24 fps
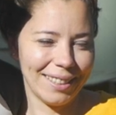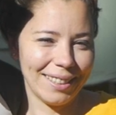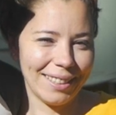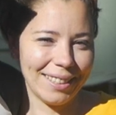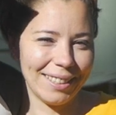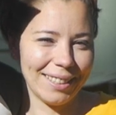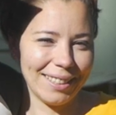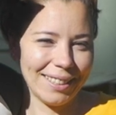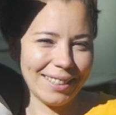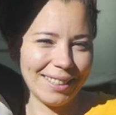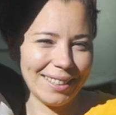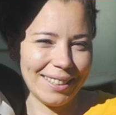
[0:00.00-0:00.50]

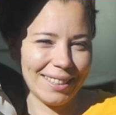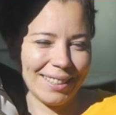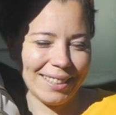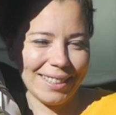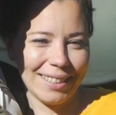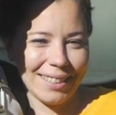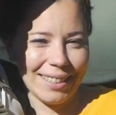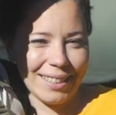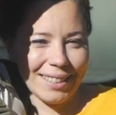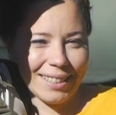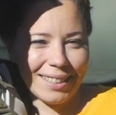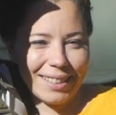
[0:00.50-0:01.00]

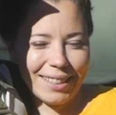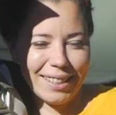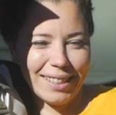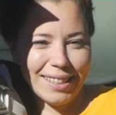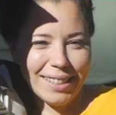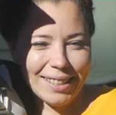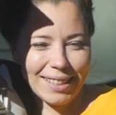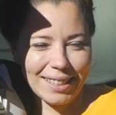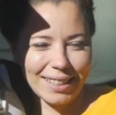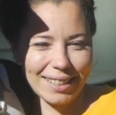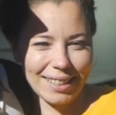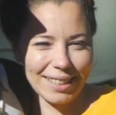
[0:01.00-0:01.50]

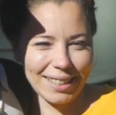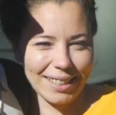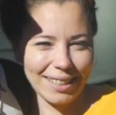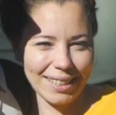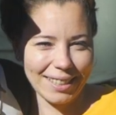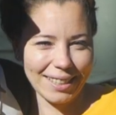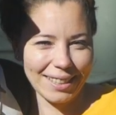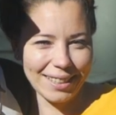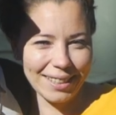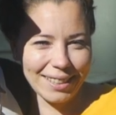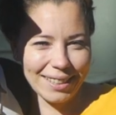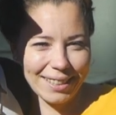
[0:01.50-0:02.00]

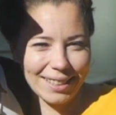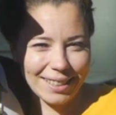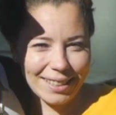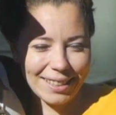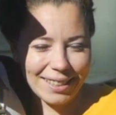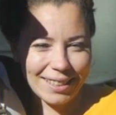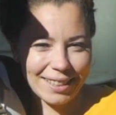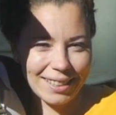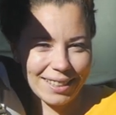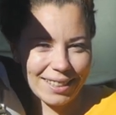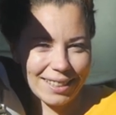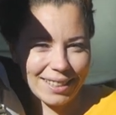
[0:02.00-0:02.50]

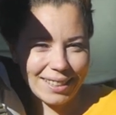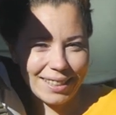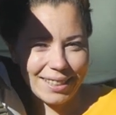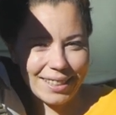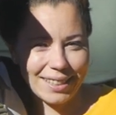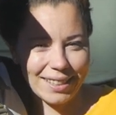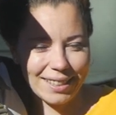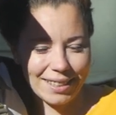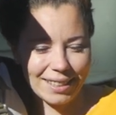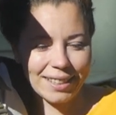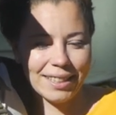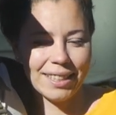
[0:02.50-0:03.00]

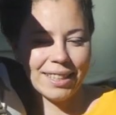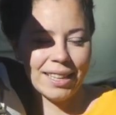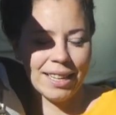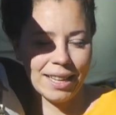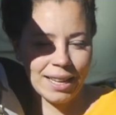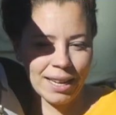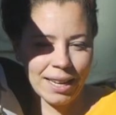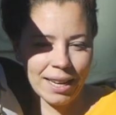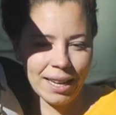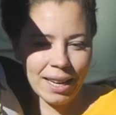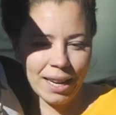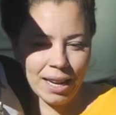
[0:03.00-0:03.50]

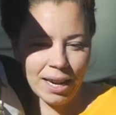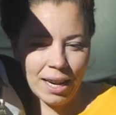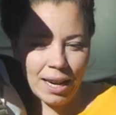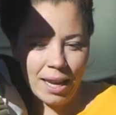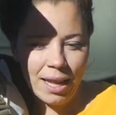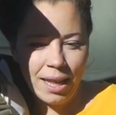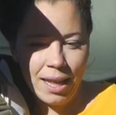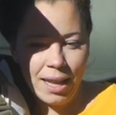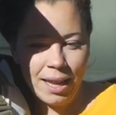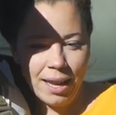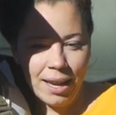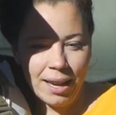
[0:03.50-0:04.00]

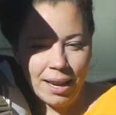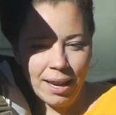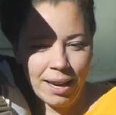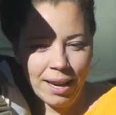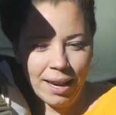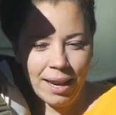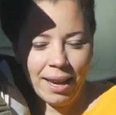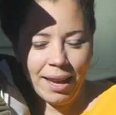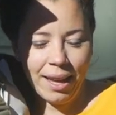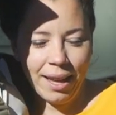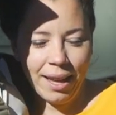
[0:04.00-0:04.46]
(silent)